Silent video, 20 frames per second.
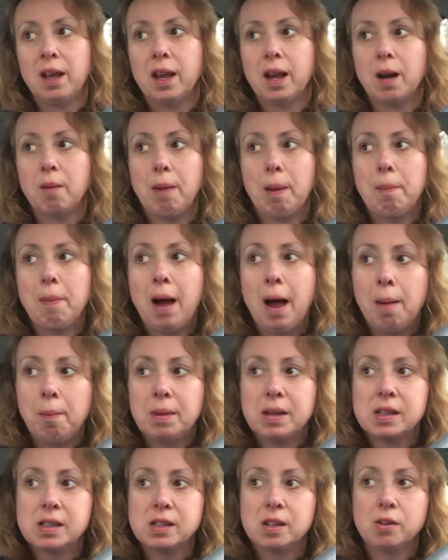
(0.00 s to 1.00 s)
My mom
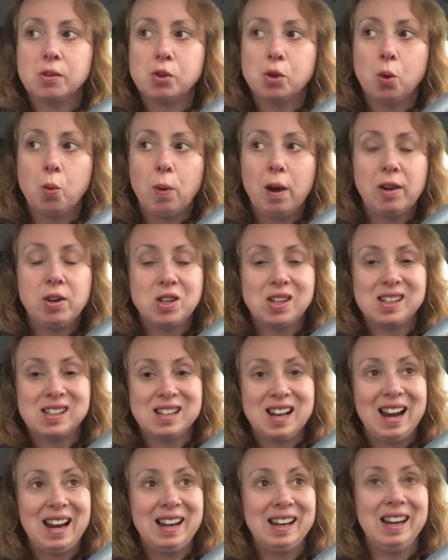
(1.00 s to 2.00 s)
is still doing well. She's
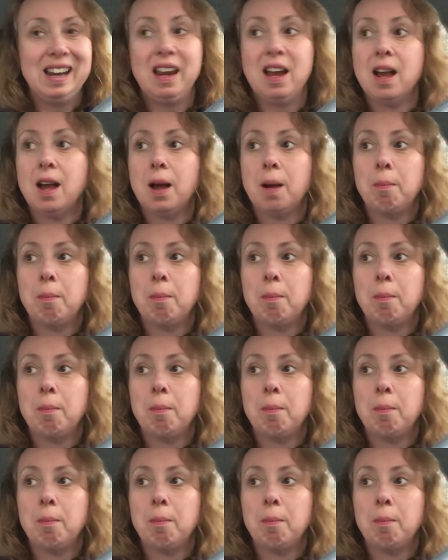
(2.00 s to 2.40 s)
90.